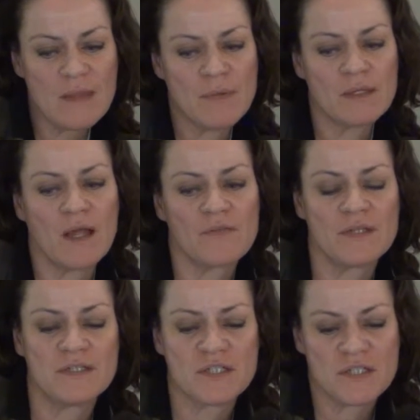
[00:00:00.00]
Mental health
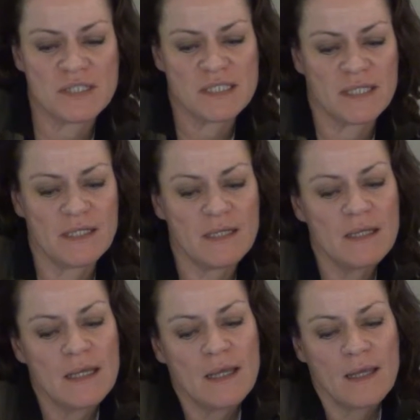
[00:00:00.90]
and addiction study,
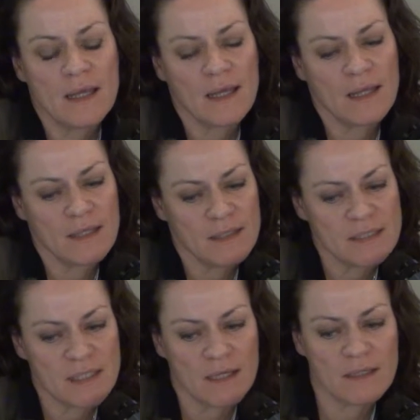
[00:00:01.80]
the
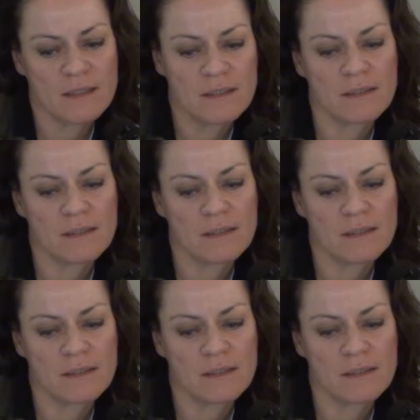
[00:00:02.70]
TUC